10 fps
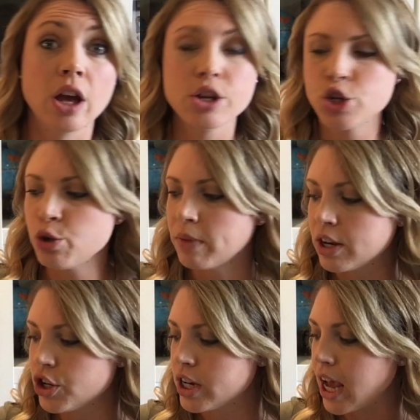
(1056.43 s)
not too
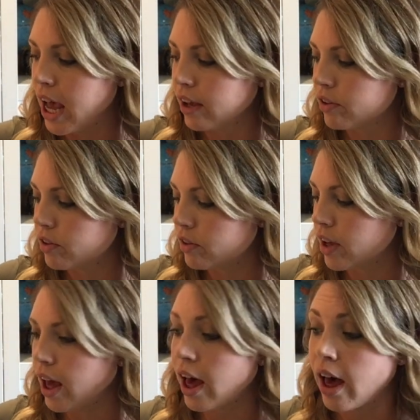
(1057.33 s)
much text.
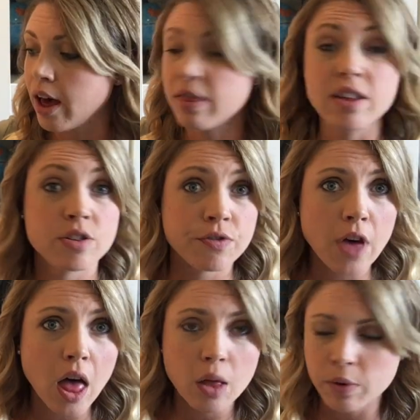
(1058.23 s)
This
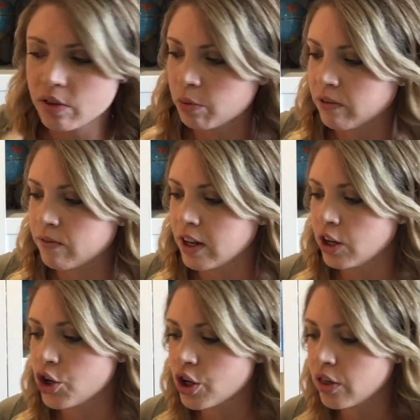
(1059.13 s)
fall, once we
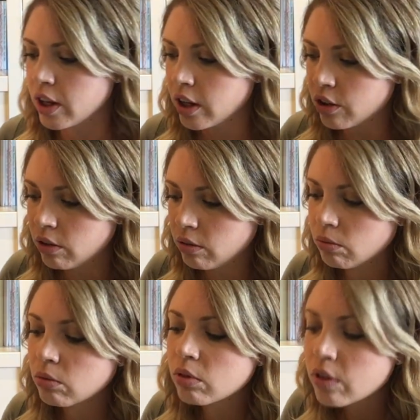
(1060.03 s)
finish
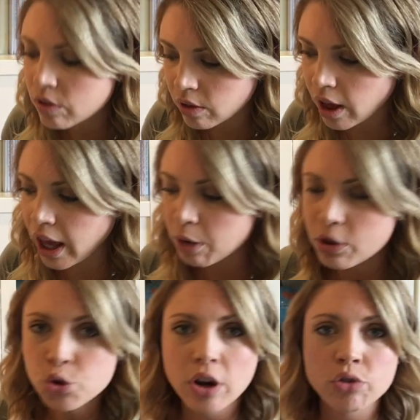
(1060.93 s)
this
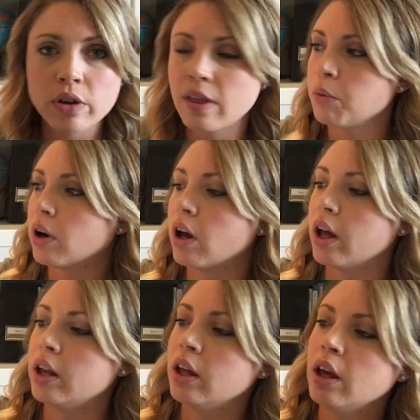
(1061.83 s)
animal treasury that we're
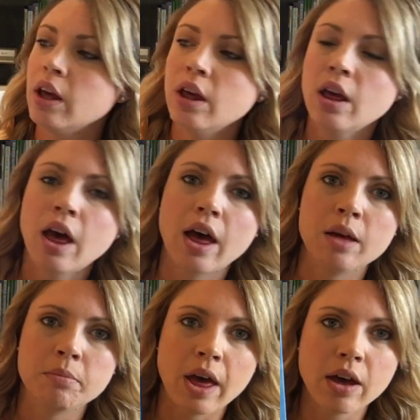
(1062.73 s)
on,
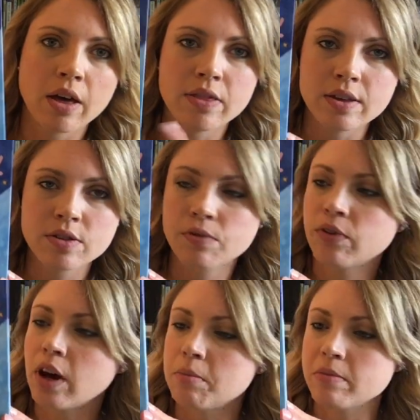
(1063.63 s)
I got this
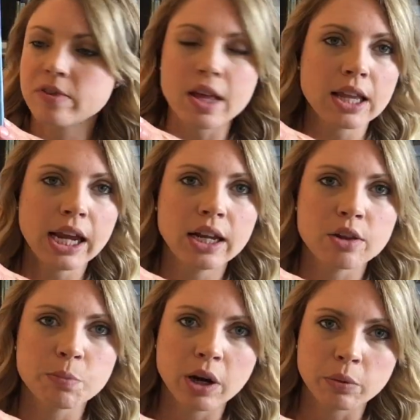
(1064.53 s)
from Sunlight
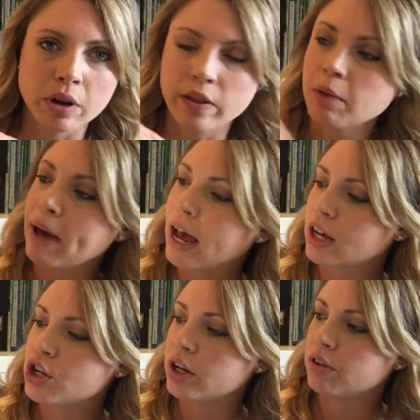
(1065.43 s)
as part of one of their
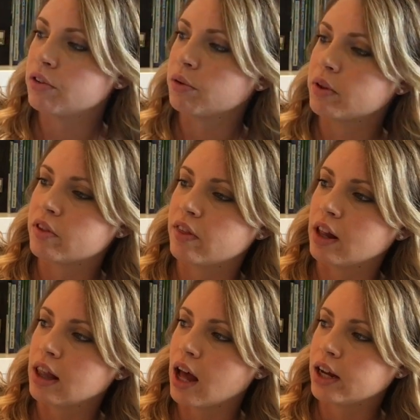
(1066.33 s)
packages. So it's the
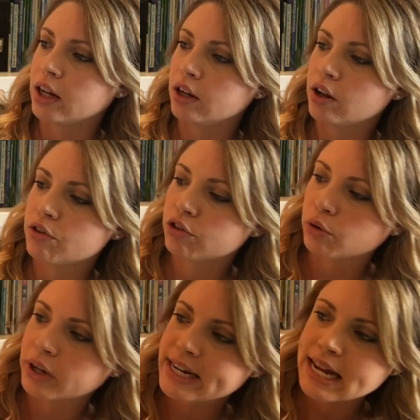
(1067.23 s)
Lion
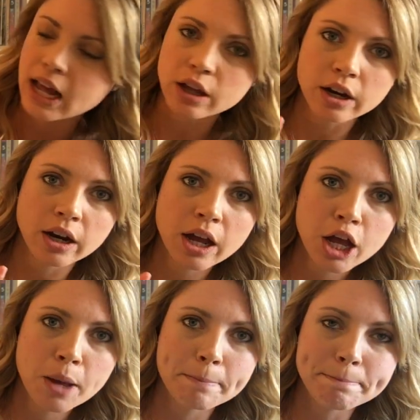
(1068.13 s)
Storyteller
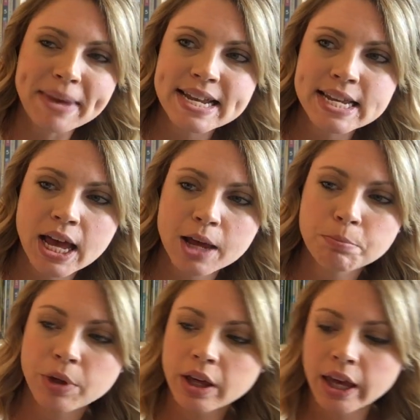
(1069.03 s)

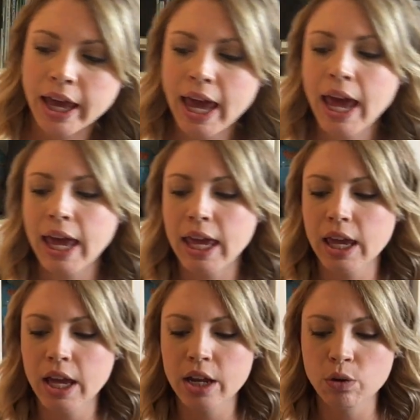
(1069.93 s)
Bedtime Book.
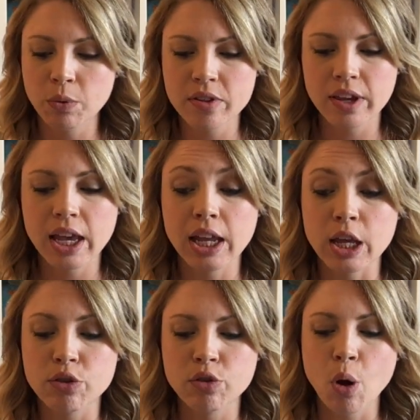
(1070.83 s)
And once again,
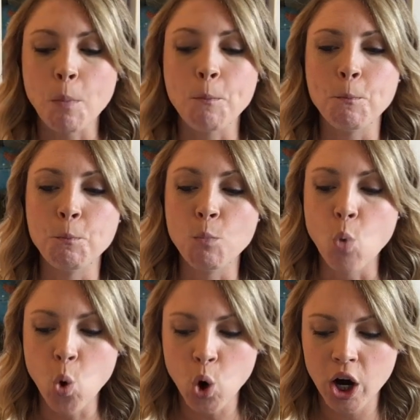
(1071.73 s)
it's
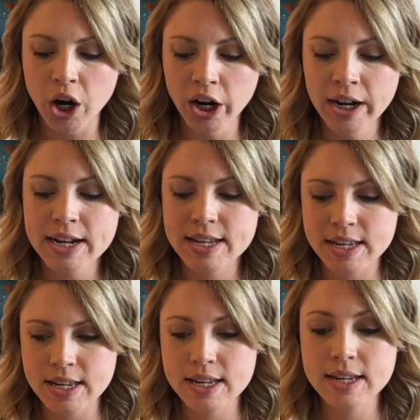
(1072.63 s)
more
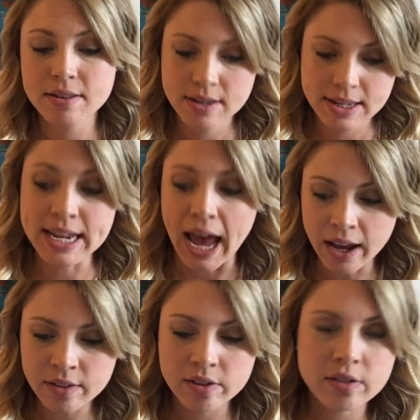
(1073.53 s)

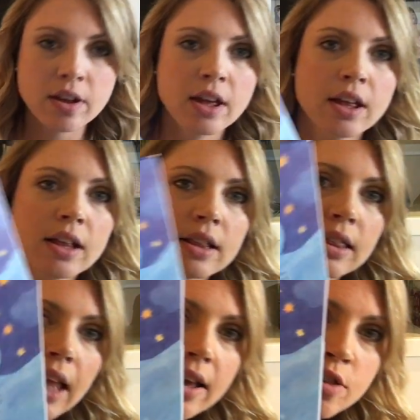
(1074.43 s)
text,
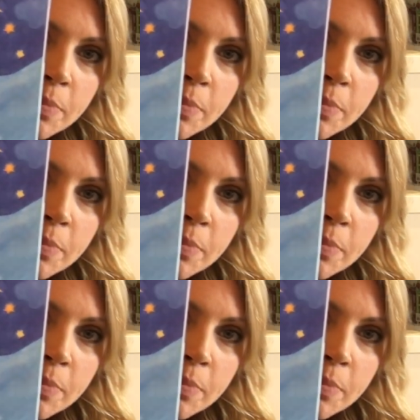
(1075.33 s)
less